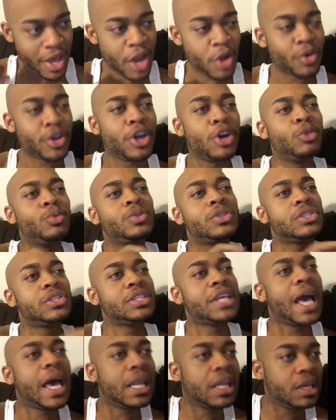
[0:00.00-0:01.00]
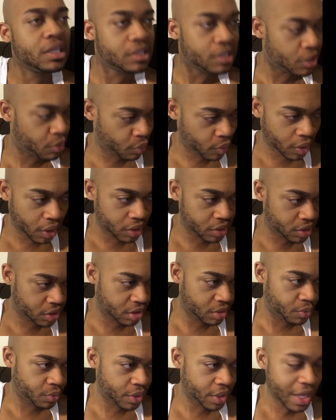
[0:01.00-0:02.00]
I don't care who Sally is in a
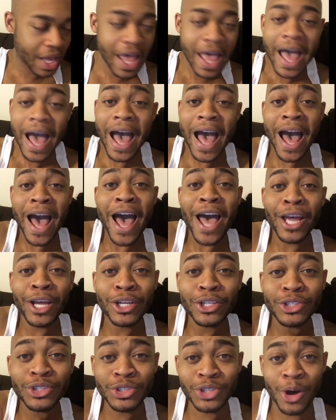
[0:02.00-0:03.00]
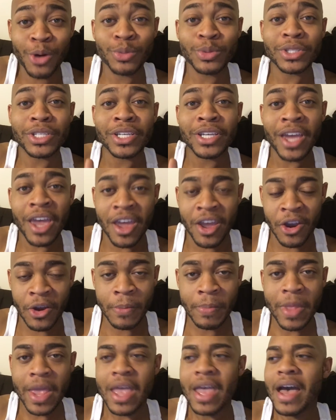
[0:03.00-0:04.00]
relationship with. I don't care.